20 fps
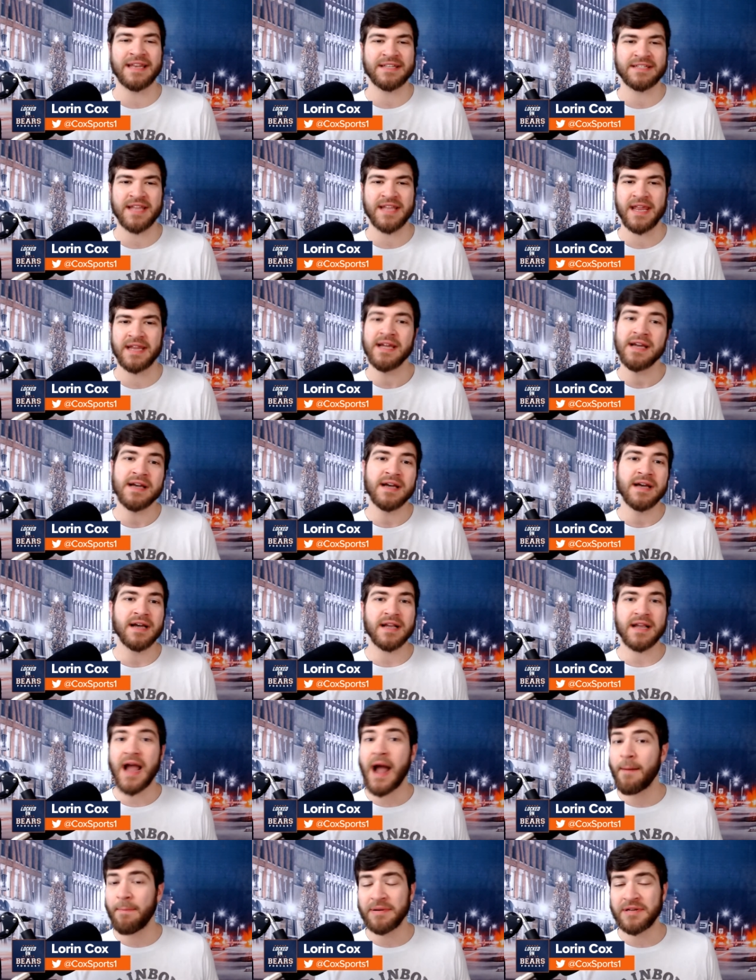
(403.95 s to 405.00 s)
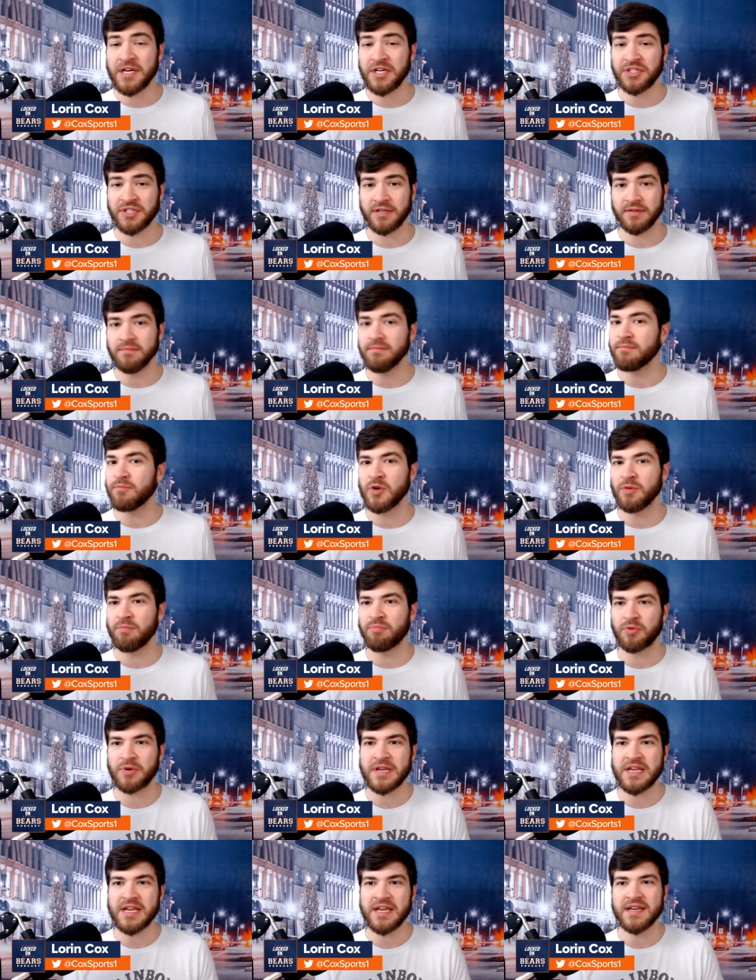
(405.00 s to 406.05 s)
and say competition will
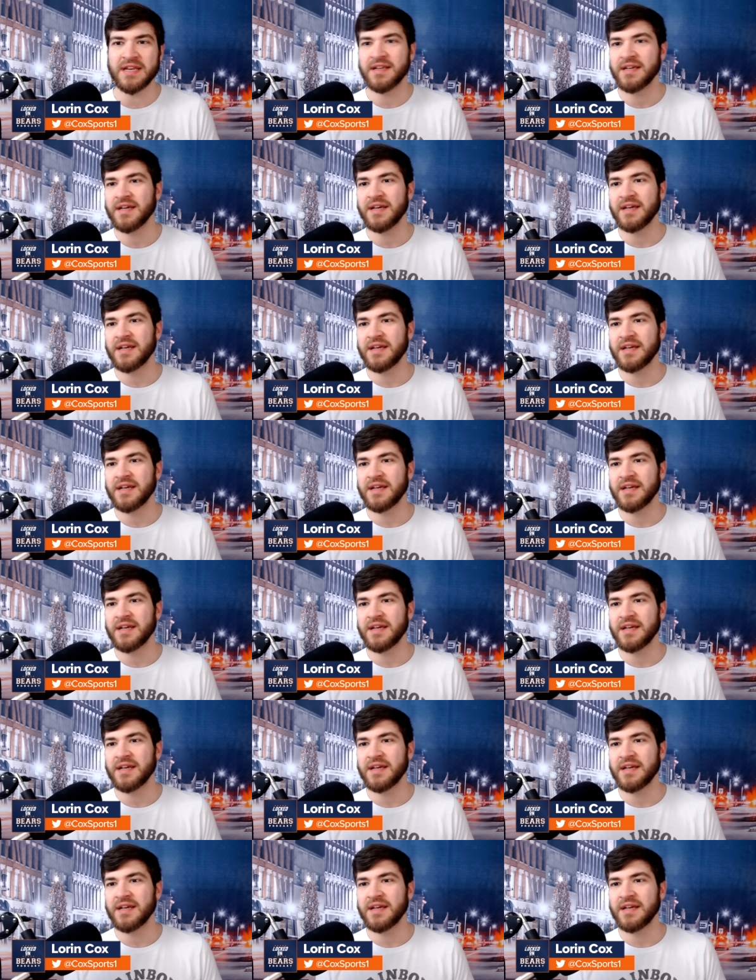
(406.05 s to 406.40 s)
breed